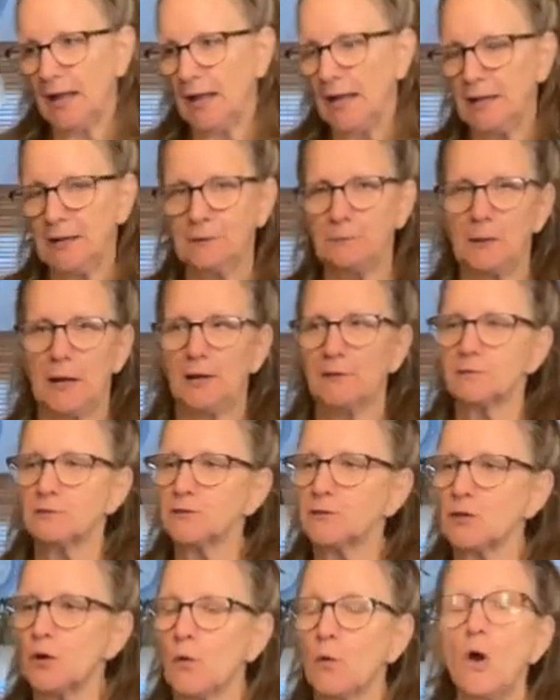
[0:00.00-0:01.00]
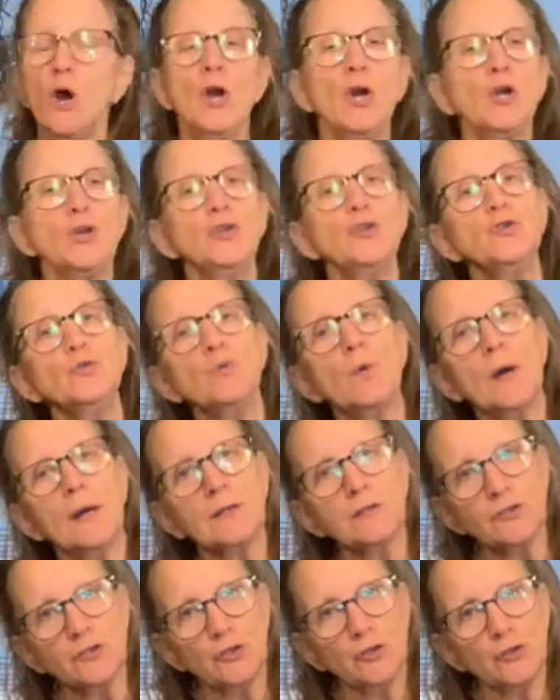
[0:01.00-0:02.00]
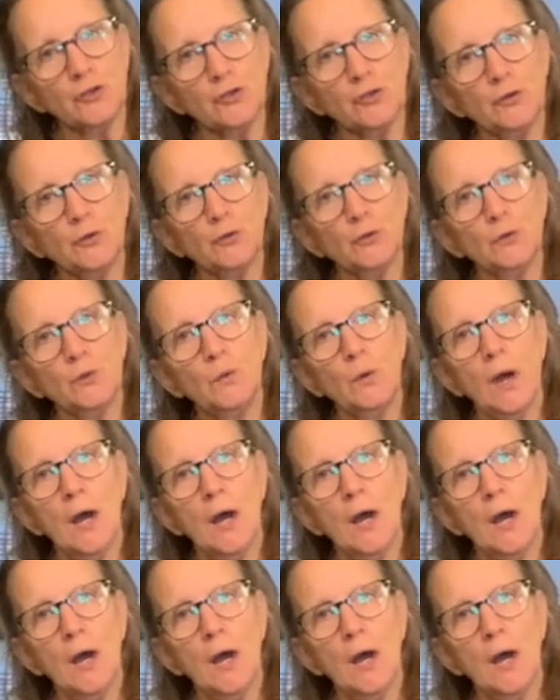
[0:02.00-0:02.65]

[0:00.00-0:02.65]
Anyway, so you want to